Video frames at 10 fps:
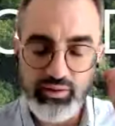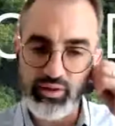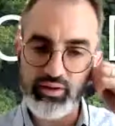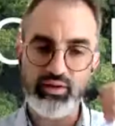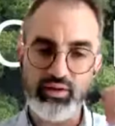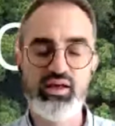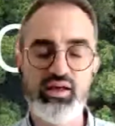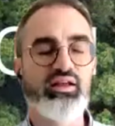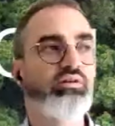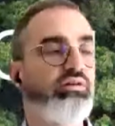yeah, yeah.
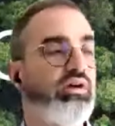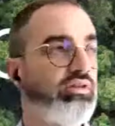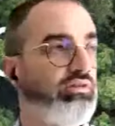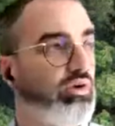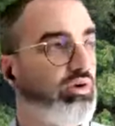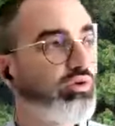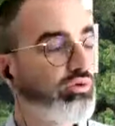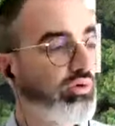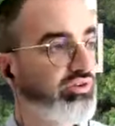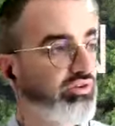it's a it's a very good
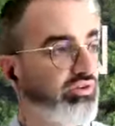question